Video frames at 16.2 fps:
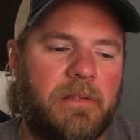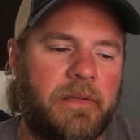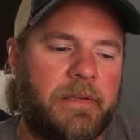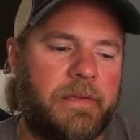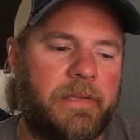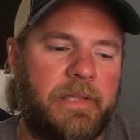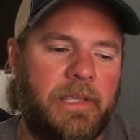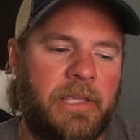
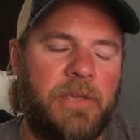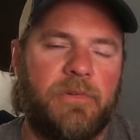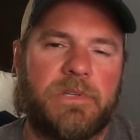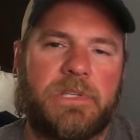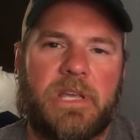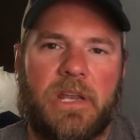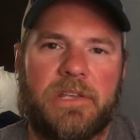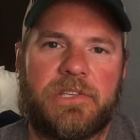he, he
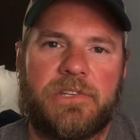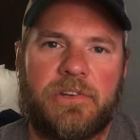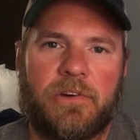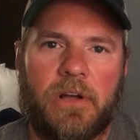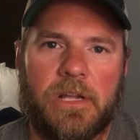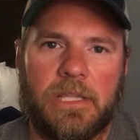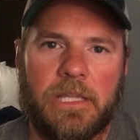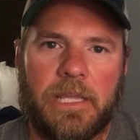was kind of
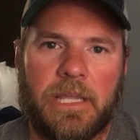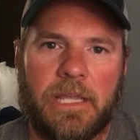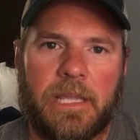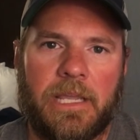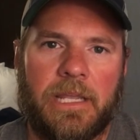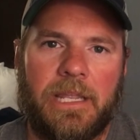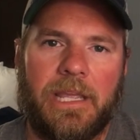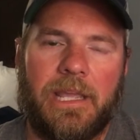struggling,
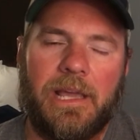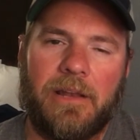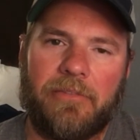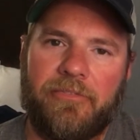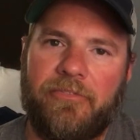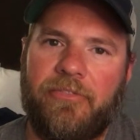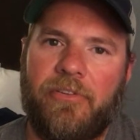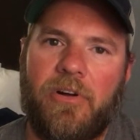and he kind of
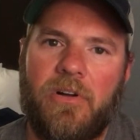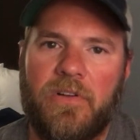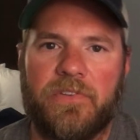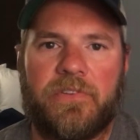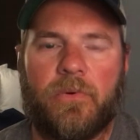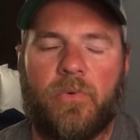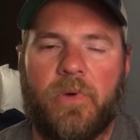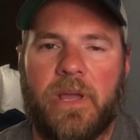
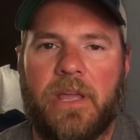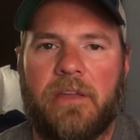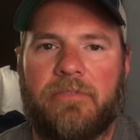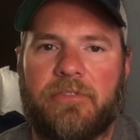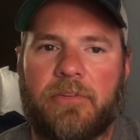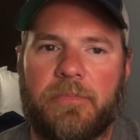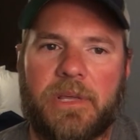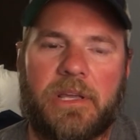falls away
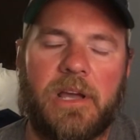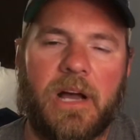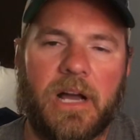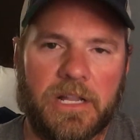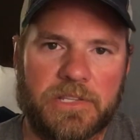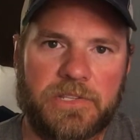from the cut.